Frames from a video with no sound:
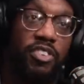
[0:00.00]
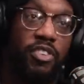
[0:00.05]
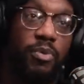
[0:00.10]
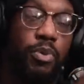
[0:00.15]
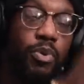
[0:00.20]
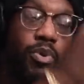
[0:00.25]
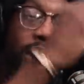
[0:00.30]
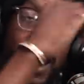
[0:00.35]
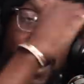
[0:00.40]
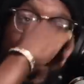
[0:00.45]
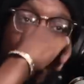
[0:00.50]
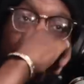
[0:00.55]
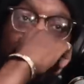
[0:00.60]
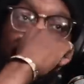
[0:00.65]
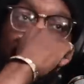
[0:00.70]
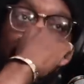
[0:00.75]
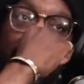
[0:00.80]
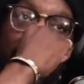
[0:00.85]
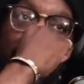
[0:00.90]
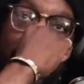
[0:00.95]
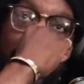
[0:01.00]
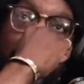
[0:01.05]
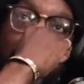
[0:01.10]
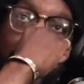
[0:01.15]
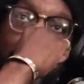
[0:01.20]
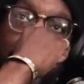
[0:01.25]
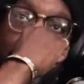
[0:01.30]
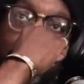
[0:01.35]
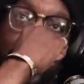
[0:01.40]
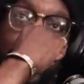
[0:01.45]
if Liverpool add
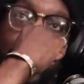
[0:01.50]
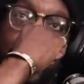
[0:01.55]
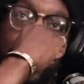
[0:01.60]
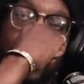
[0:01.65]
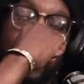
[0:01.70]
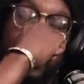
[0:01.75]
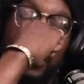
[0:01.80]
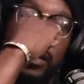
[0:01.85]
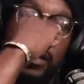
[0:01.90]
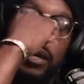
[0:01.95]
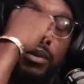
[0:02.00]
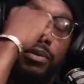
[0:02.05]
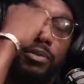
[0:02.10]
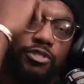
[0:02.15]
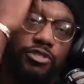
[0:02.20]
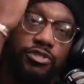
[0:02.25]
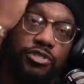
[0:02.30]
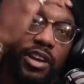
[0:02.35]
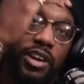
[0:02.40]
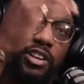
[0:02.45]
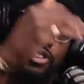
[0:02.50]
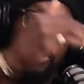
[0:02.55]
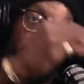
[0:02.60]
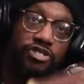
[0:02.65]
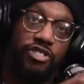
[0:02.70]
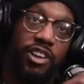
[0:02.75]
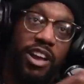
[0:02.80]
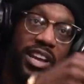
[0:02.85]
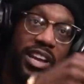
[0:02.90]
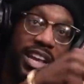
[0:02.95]
Trent
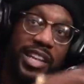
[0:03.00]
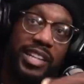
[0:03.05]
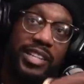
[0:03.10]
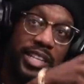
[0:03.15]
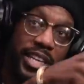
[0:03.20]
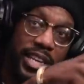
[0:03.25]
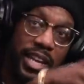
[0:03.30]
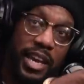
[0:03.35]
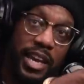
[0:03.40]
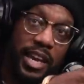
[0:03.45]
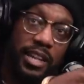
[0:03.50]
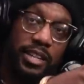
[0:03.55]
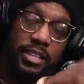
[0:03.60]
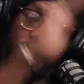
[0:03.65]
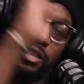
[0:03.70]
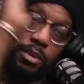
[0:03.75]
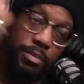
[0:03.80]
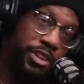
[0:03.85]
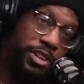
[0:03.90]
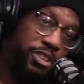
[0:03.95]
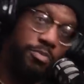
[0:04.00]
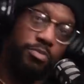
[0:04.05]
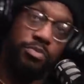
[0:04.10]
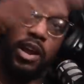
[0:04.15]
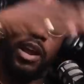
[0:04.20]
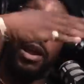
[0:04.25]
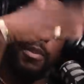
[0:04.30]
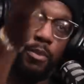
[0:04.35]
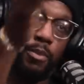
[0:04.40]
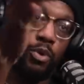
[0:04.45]
into there to be
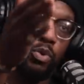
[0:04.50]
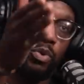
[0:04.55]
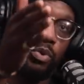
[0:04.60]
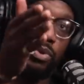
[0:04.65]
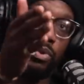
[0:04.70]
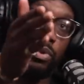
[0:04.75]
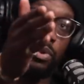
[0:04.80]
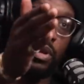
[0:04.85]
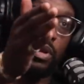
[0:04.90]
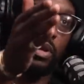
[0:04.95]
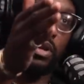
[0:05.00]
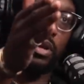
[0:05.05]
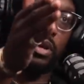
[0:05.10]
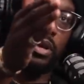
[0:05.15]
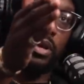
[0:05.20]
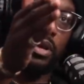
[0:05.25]
spraying balls